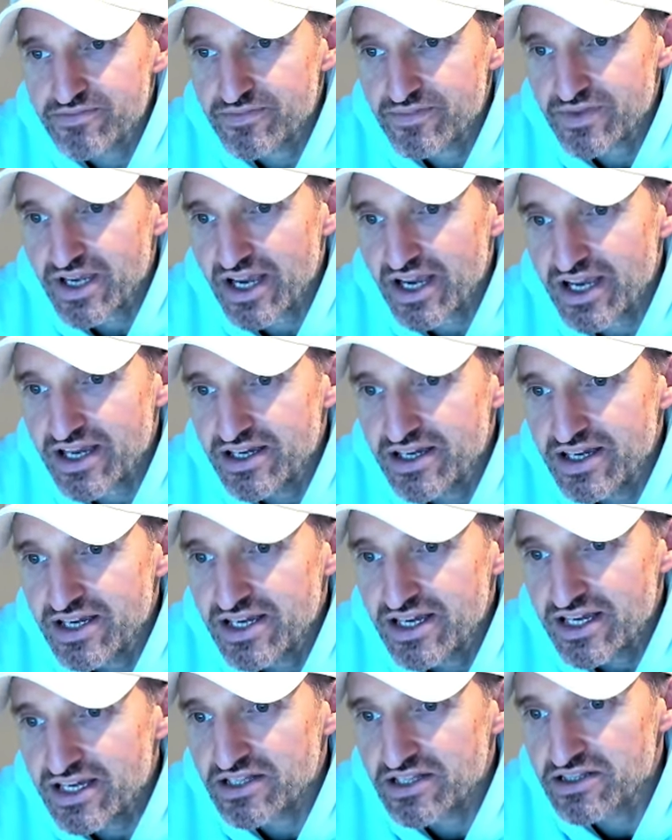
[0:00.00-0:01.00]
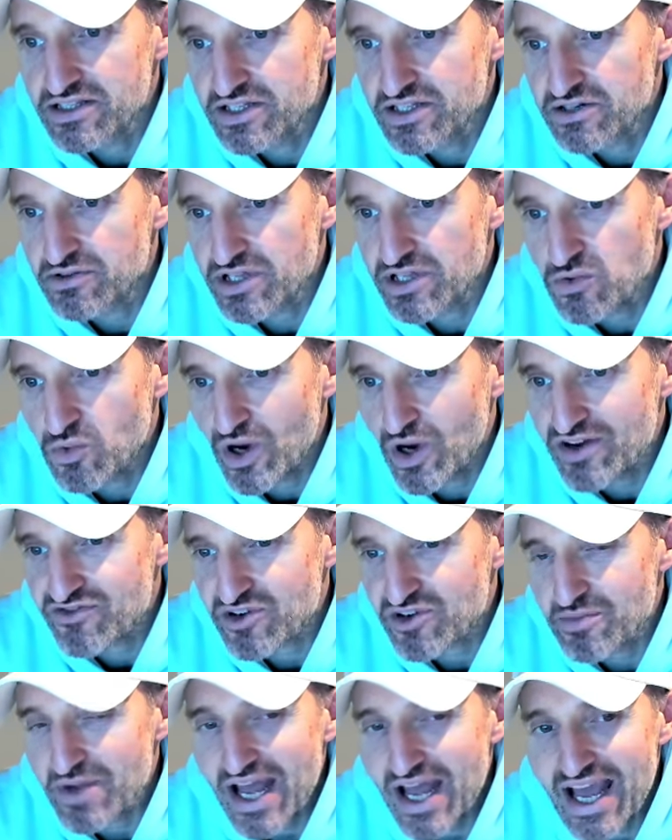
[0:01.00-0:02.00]
okay, it literally went
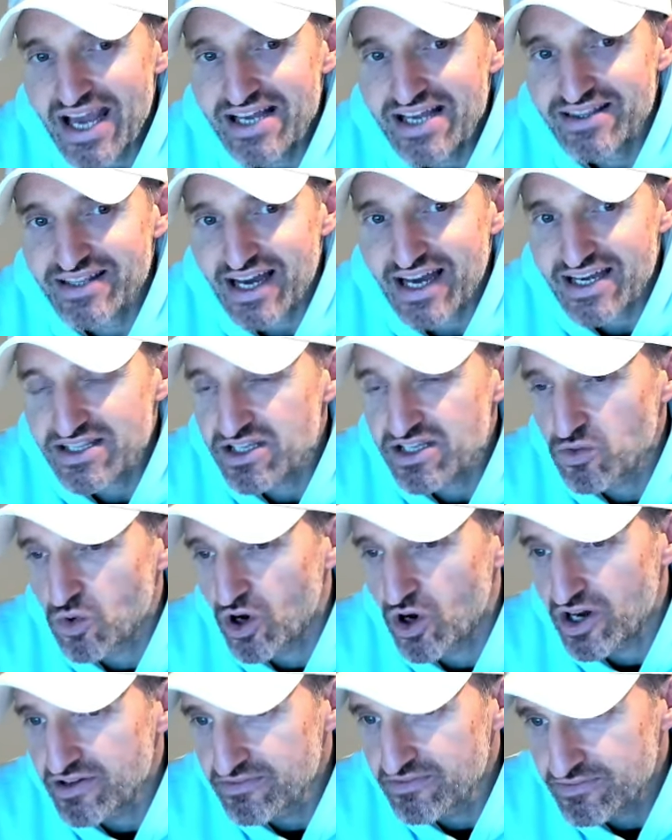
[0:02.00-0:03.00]
from eight ninety-one,